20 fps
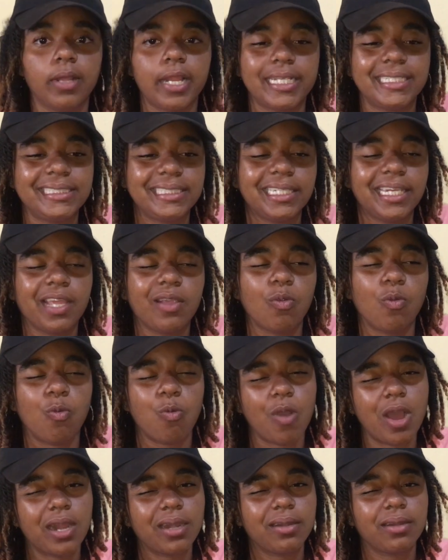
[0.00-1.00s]
I see like
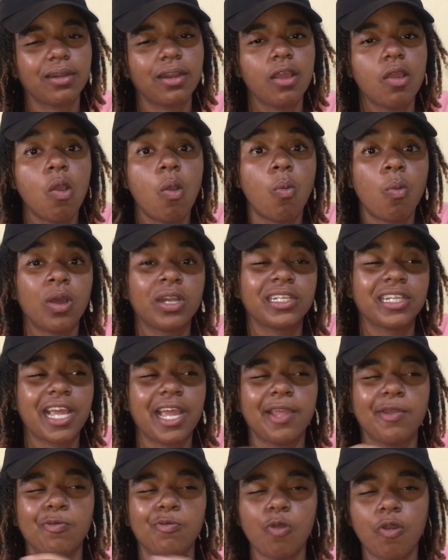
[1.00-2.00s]
one
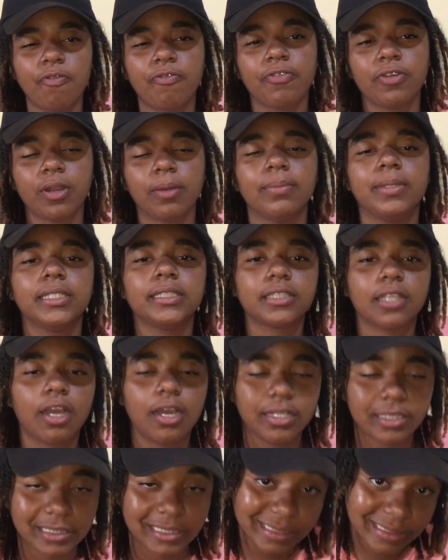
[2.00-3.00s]
guy roughing up this
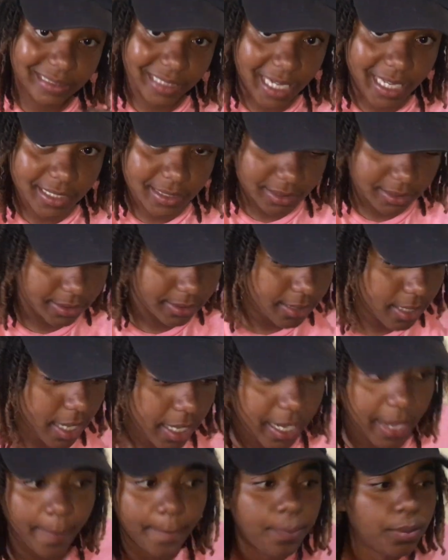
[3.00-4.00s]
necks,
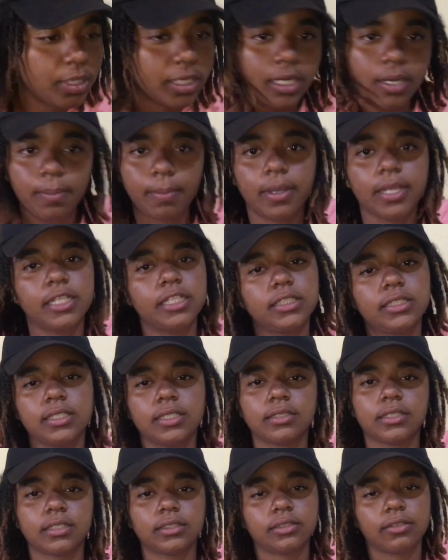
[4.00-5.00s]
like pulling in my
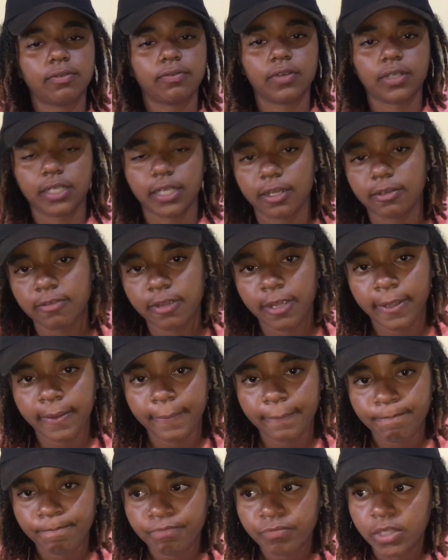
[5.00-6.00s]
shirt and stuff like that, right?
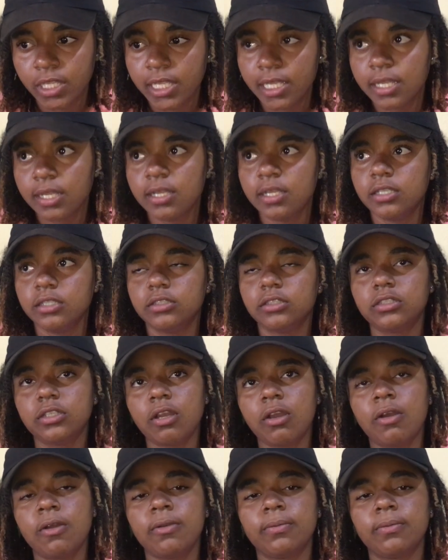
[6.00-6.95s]
So